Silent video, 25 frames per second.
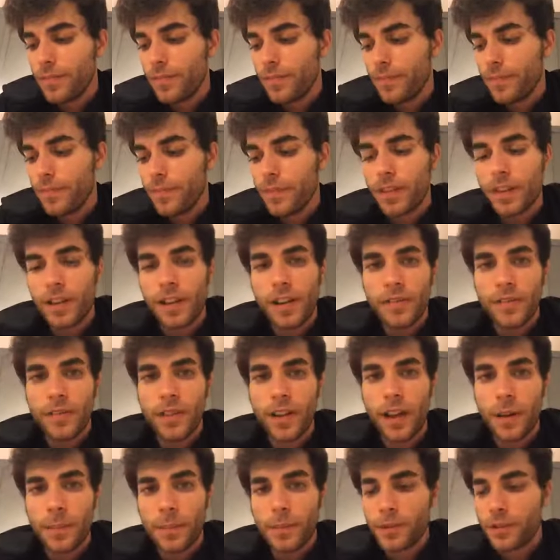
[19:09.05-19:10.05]
gonna have the
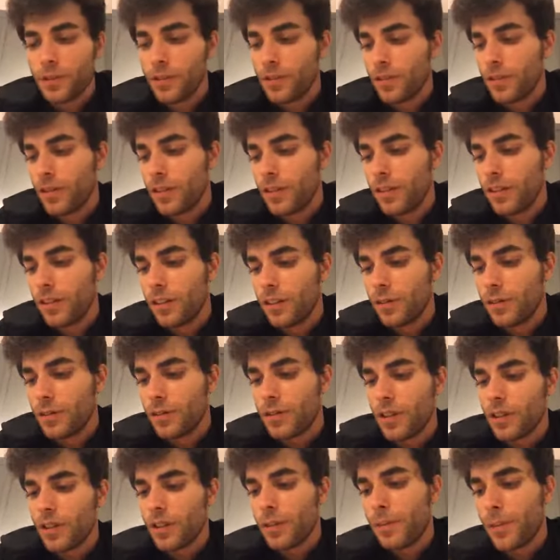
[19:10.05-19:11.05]
opportunity to do a
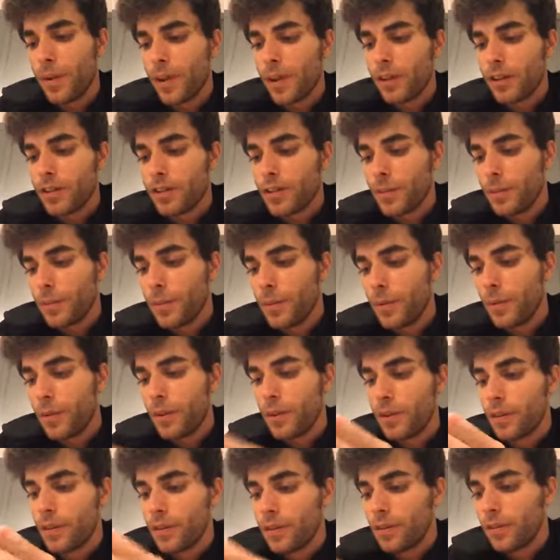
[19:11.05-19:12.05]
study abroad at some point
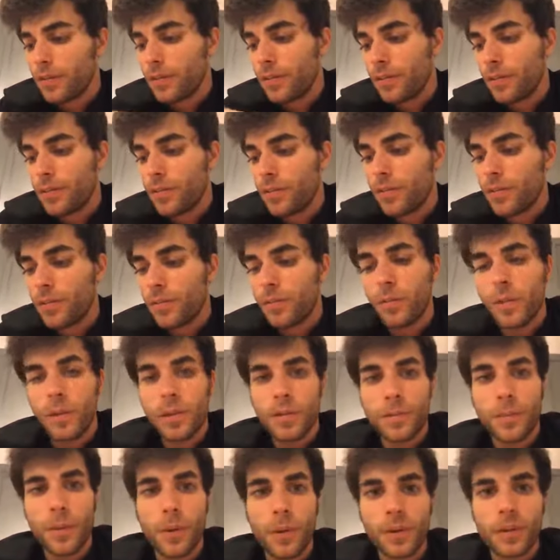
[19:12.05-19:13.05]
or what
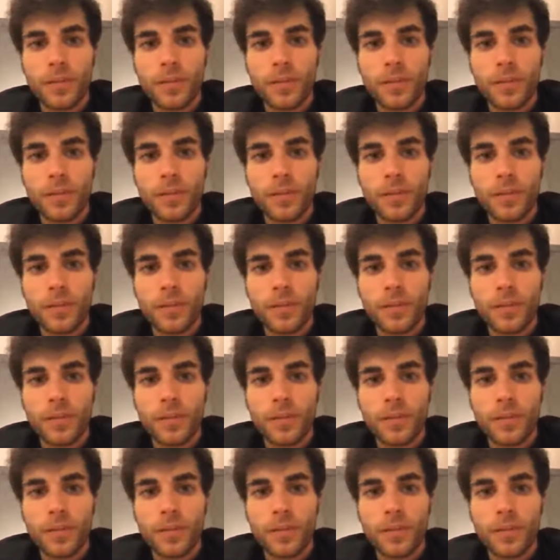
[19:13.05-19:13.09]
point of